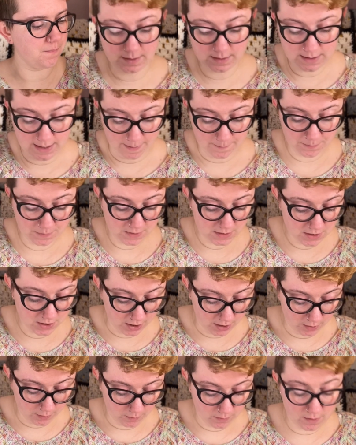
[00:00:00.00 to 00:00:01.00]
Yeah,
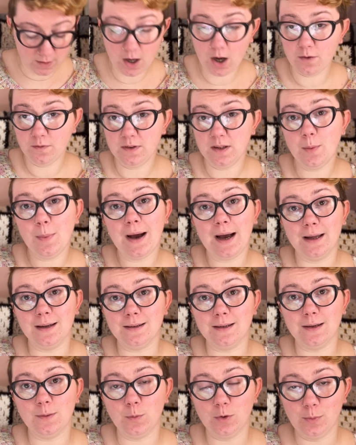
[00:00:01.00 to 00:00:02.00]
so hopefully the
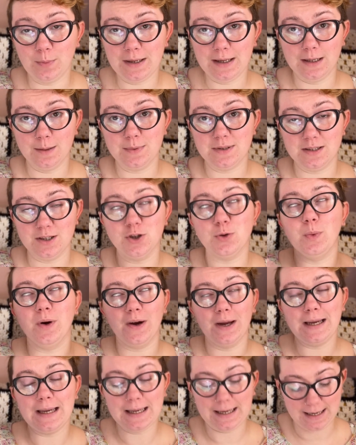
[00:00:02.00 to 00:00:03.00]
pattern will be in a position where
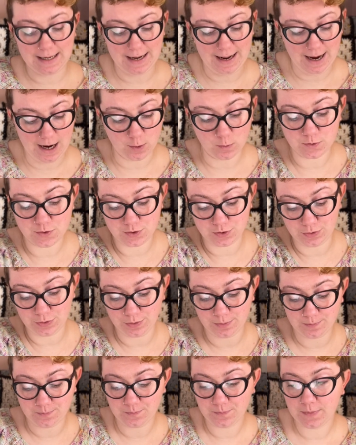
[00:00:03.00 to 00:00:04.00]
I can get it out
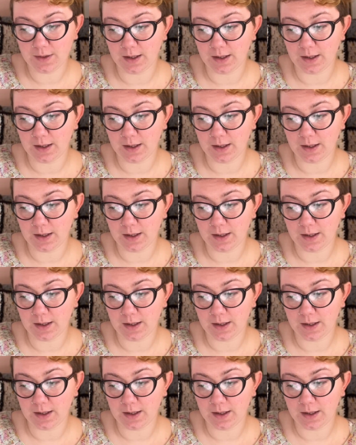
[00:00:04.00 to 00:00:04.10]
soon,